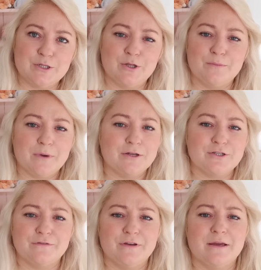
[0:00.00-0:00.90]
too
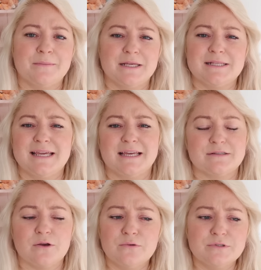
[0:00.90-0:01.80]
much of him as he
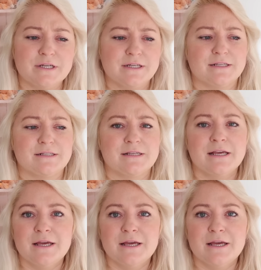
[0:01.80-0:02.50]
gets older, because